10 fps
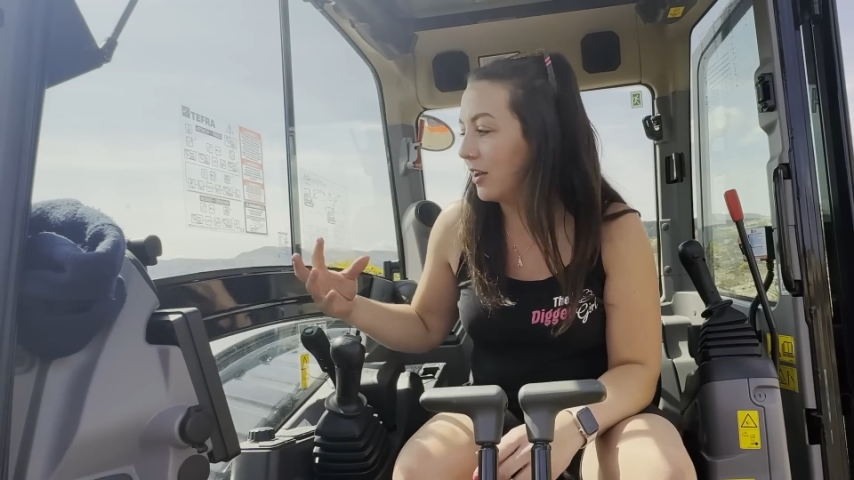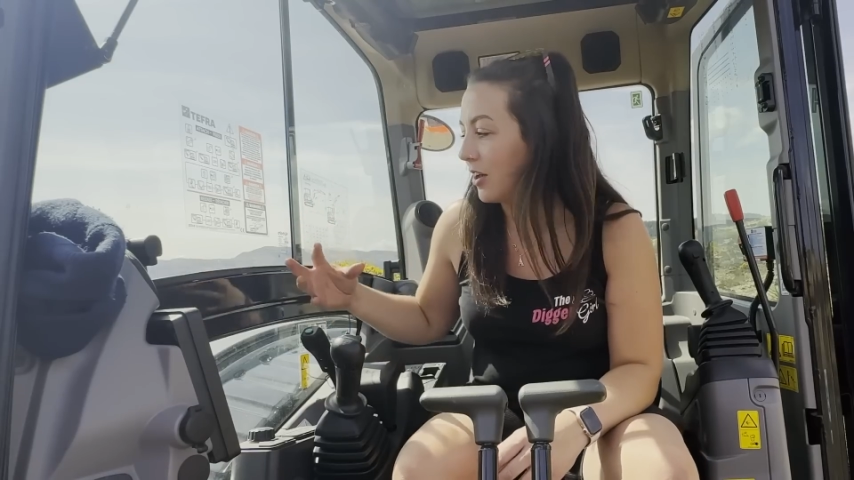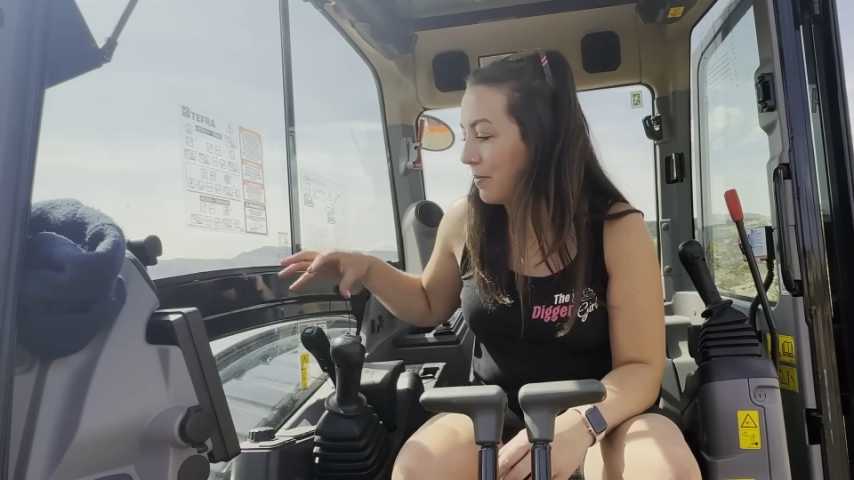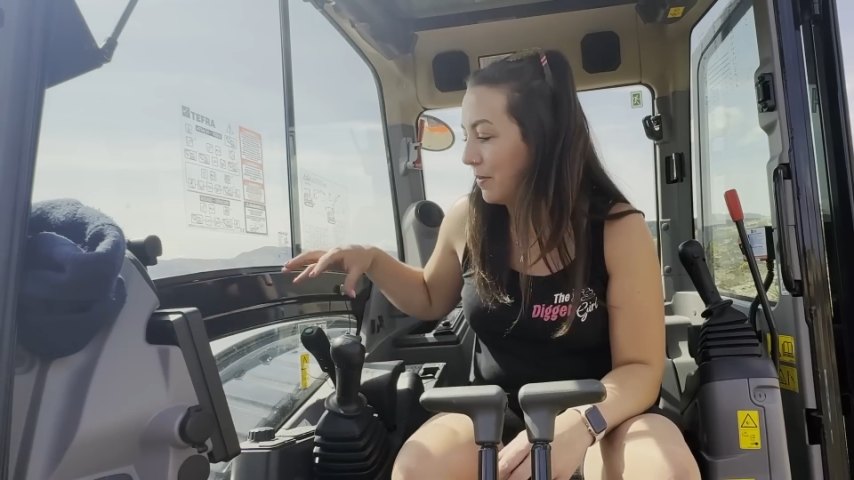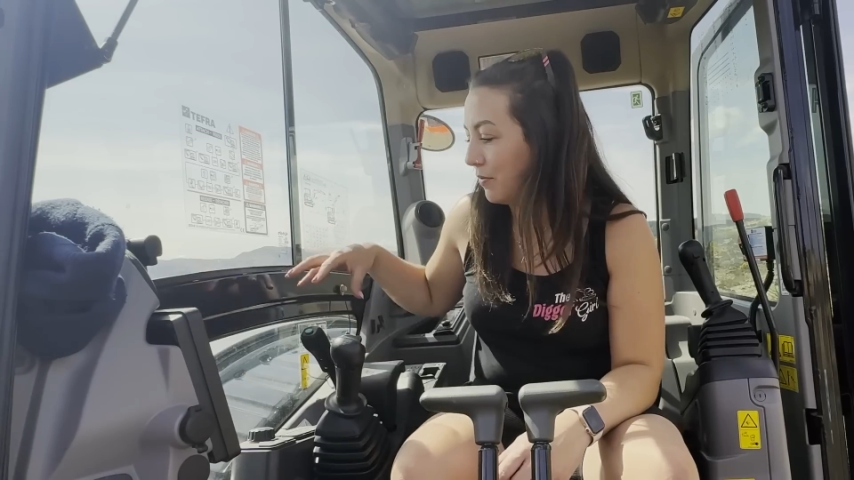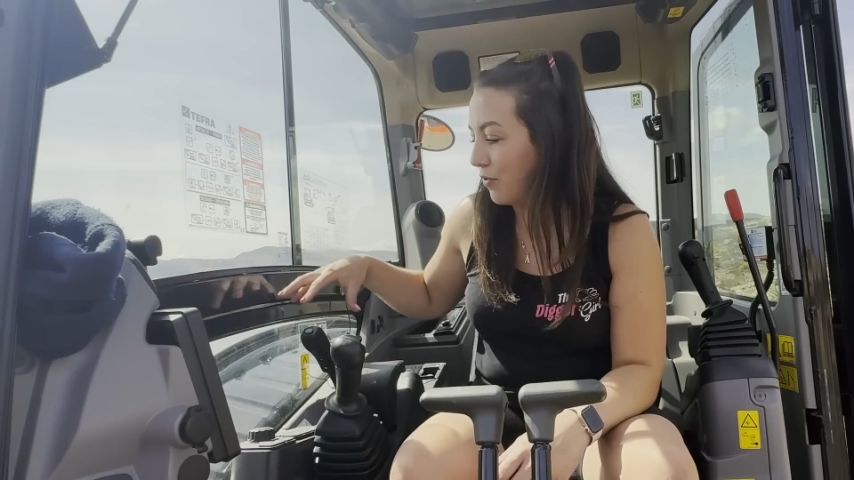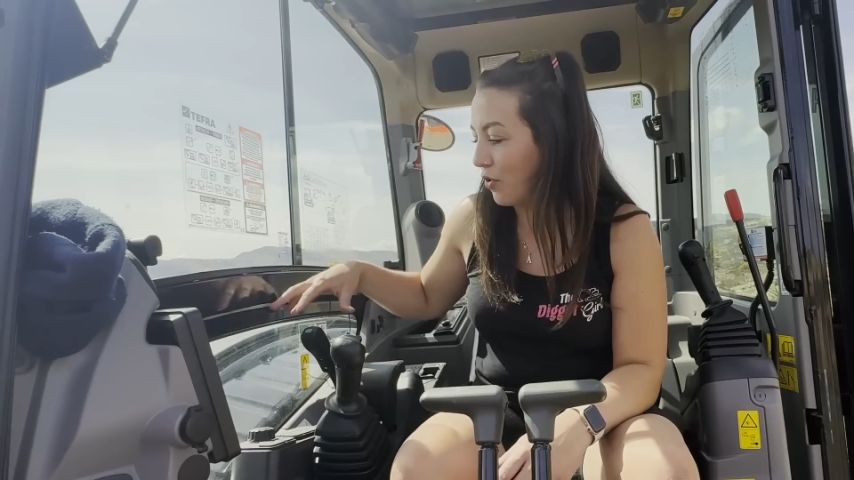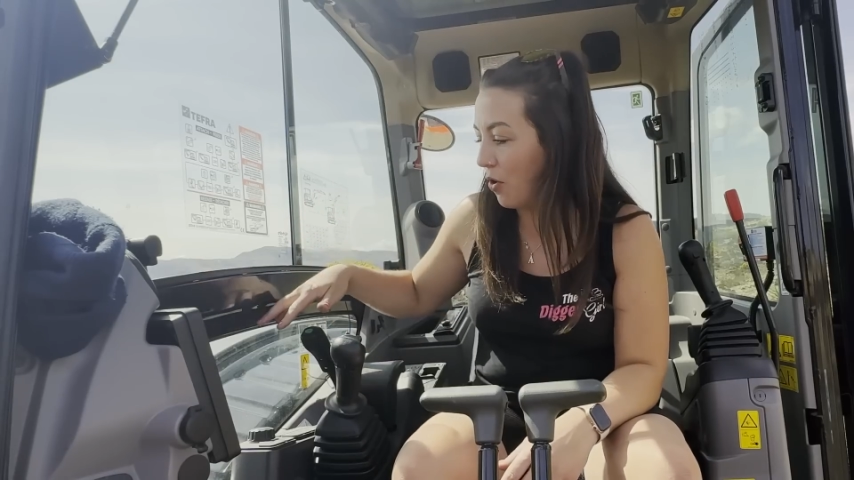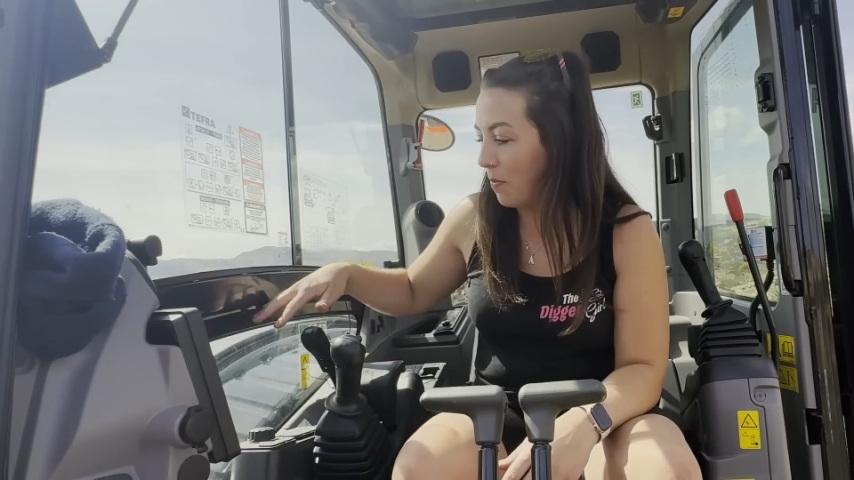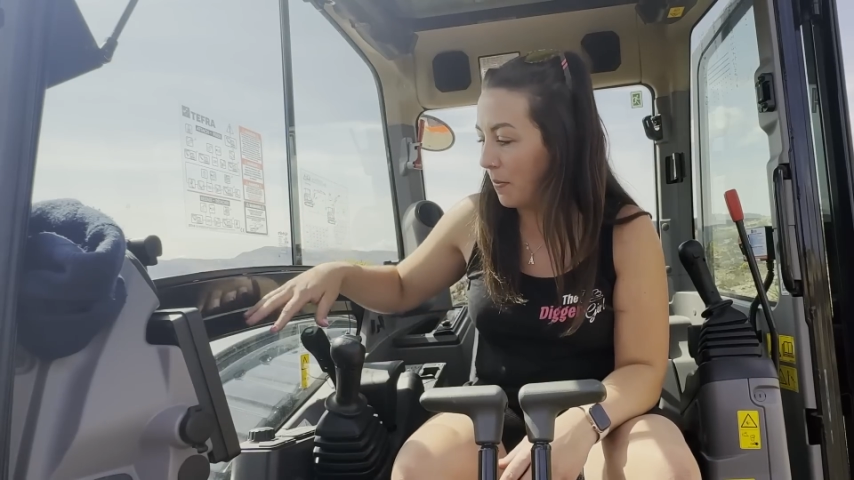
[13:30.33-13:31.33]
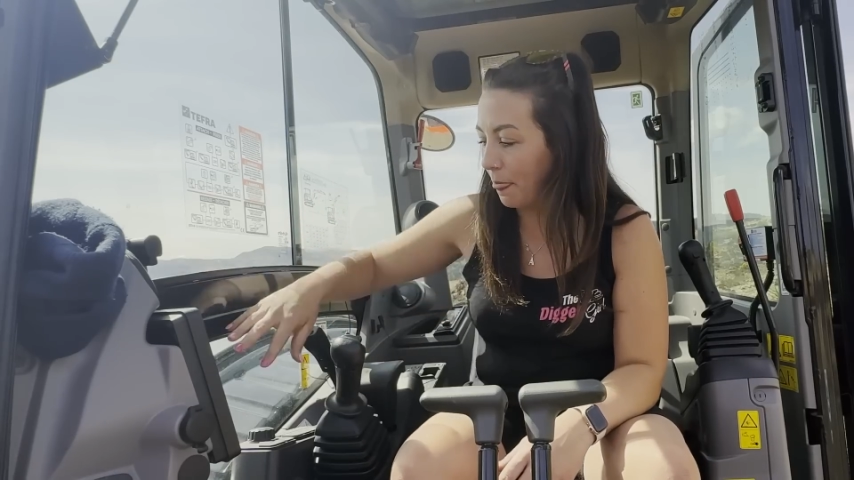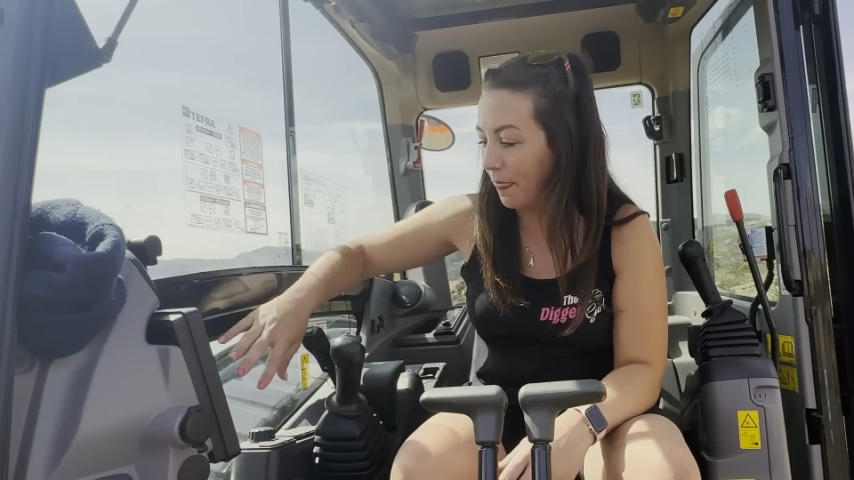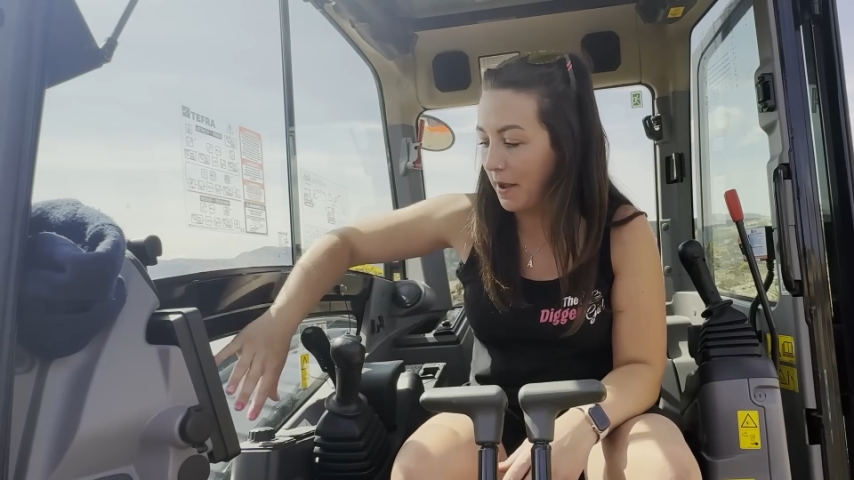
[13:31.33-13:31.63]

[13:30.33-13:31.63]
coming from